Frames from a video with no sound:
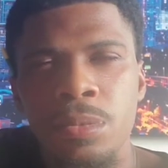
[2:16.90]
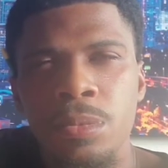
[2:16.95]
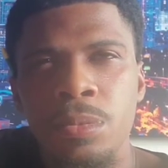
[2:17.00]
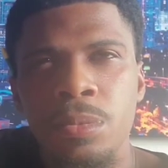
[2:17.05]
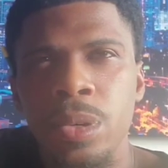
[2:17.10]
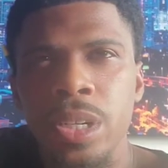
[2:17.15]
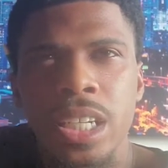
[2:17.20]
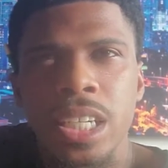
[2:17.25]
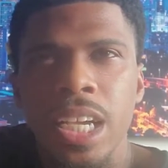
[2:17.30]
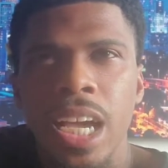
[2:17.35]

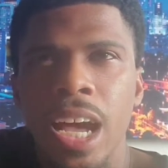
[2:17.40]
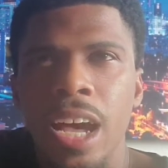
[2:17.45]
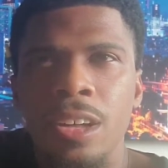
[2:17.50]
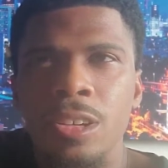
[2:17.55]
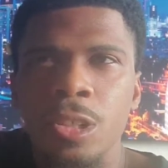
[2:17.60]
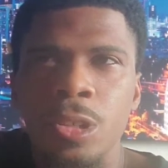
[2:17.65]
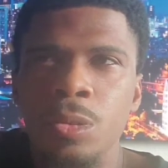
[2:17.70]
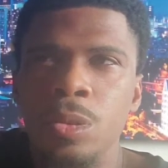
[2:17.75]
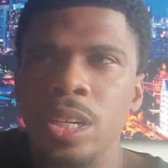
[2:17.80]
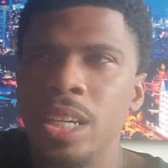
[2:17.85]
What are
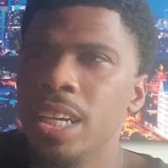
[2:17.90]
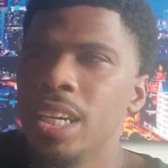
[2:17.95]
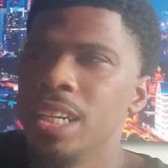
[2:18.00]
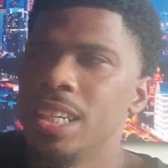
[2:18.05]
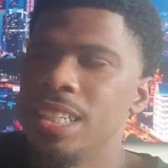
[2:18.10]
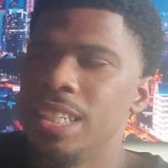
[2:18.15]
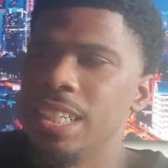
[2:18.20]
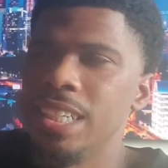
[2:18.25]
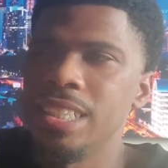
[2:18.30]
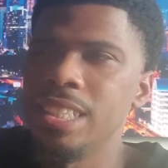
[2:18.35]
y'all doing?
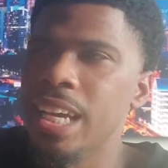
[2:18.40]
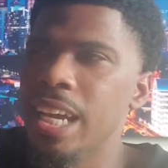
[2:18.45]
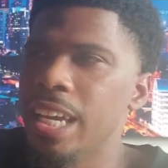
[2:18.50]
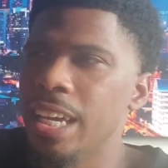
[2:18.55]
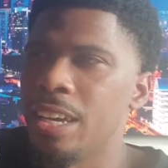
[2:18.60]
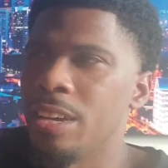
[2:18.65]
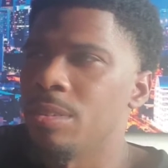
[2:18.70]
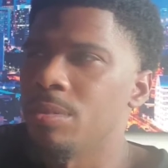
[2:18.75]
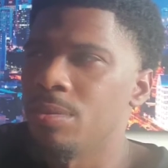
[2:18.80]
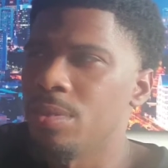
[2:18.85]

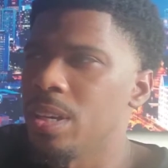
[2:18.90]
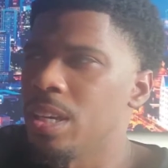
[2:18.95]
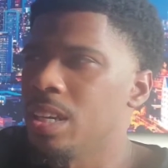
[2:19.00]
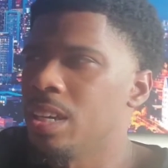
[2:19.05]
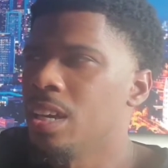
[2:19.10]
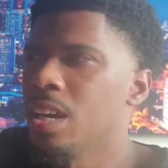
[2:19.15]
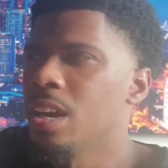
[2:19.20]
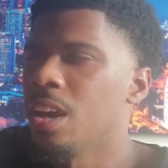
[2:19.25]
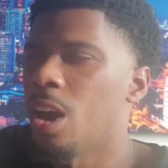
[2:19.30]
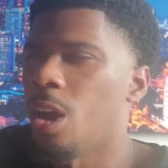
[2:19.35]
DJ
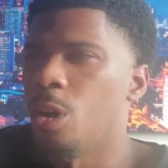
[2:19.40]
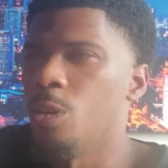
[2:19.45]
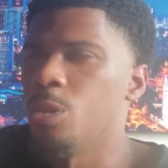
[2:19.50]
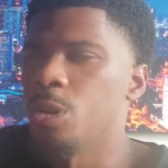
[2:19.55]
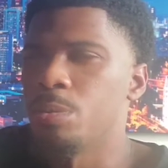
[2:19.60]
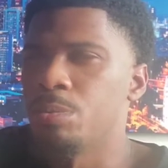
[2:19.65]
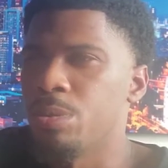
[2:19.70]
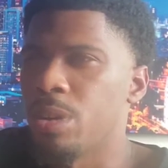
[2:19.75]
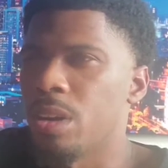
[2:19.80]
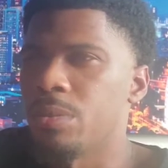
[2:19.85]
Envy on
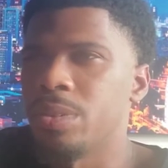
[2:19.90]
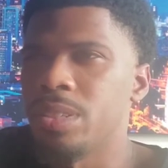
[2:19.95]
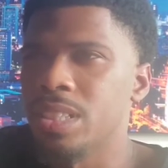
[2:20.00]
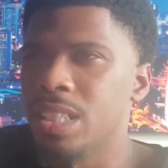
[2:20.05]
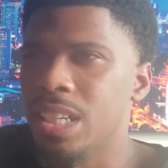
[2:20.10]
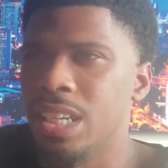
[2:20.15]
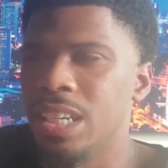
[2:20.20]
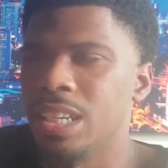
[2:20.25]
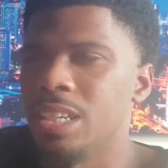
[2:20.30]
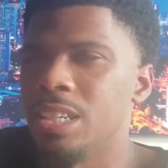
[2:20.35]
the
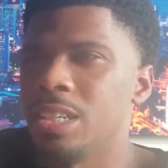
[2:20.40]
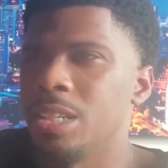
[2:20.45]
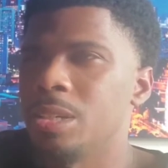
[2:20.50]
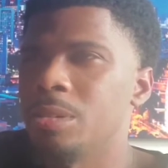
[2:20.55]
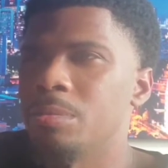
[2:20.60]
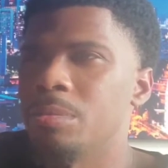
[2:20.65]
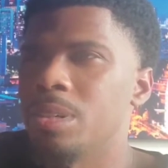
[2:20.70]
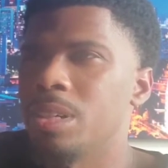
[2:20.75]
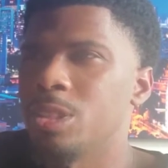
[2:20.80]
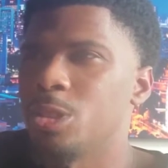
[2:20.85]
Breakfast
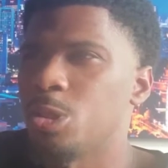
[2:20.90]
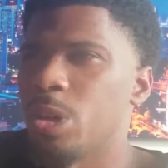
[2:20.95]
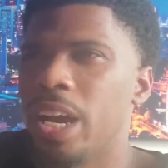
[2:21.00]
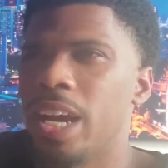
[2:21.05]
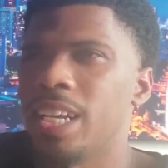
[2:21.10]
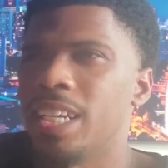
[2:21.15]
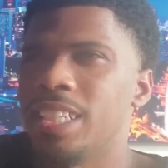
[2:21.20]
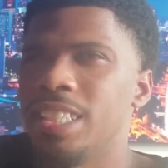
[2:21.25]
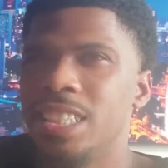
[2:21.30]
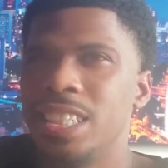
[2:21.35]
Club
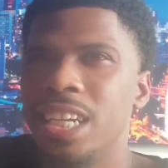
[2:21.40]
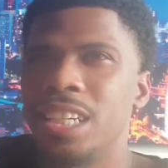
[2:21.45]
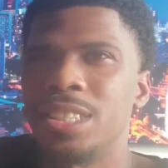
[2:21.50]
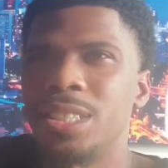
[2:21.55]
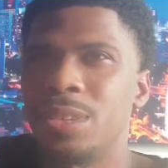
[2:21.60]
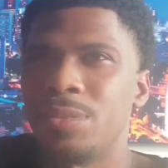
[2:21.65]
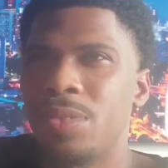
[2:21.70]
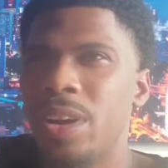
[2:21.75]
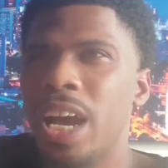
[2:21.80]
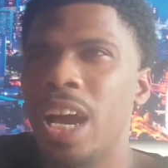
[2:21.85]
trying to
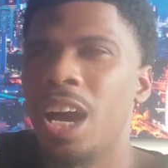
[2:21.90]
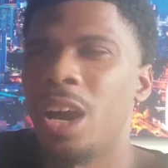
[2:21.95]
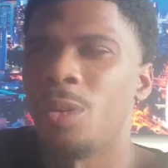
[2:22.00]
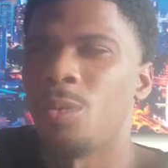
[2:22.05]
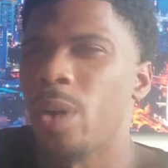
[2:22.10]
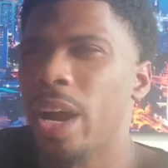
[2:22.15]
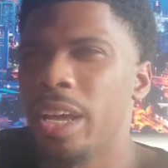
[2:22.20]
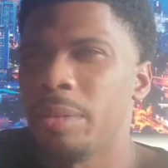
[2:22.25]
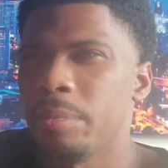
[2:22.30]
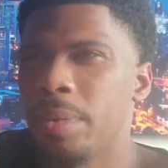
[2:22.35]
justify a
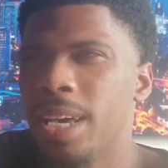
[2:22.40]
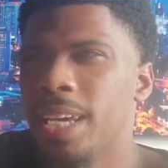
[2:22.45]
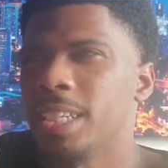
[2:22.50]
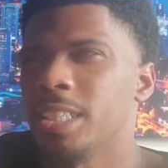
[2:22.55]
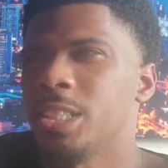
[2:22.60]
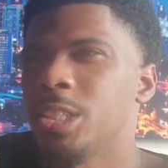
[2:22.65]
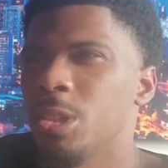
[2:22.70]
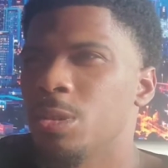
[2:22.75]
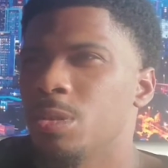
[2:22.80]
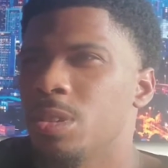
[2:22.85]
white man
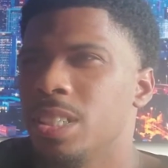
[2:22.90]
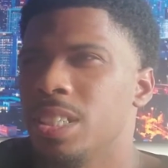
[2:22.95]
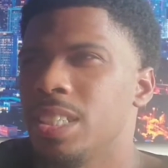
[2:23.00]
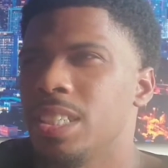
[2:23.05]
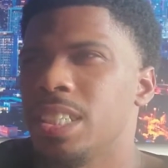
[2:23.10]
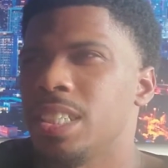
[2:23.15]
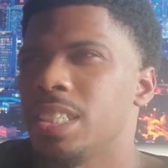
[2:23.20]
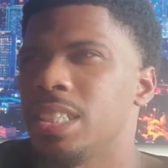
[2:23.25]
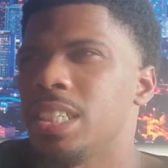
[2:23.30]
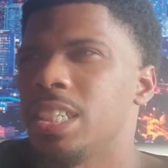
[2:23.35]
shooting a
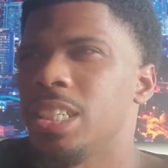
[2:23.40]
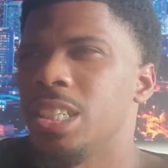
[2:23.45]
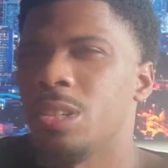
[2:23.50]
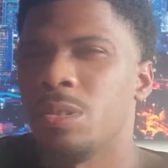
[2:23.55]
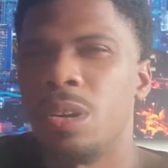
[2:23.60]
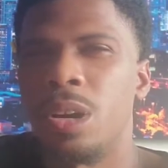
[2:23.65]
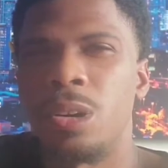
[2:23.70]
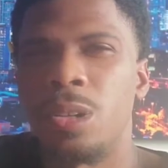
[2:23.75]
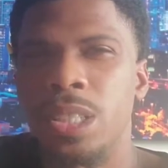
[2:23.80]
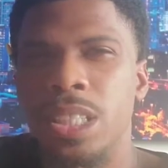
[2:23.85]

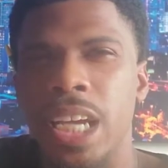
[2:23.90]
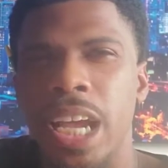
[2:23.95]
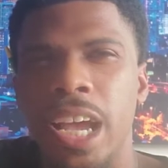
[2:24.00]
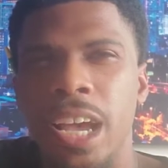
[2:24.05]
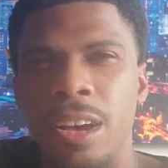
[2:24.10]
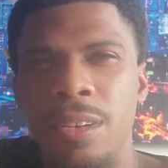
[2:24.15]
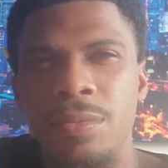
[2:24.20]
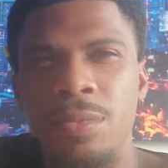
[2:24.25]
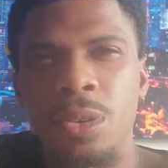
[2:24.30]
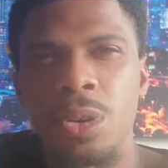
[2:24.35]
16-year-old
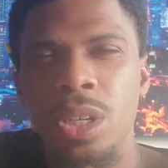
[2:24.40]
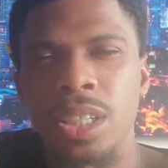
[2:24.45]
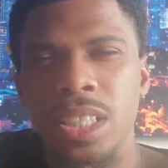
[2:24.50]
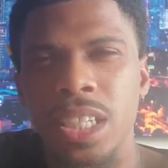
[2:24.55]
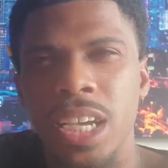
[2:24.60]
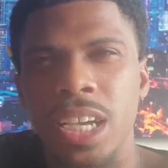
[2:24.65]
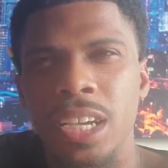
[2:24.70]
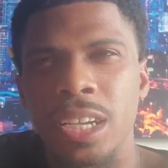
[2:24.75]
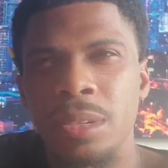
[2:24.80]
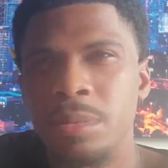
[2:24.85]
child 4
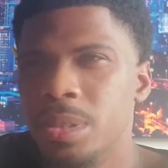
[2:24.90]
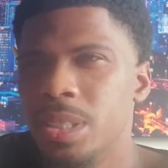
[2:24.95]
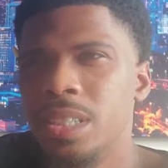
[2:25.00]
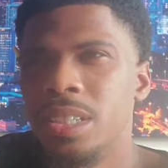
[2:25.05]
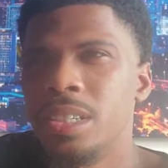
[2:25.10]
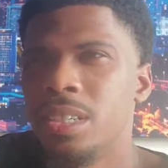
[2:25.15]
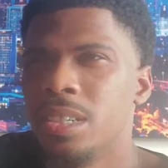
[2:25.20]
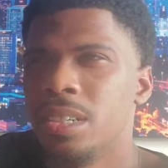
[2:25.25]
times.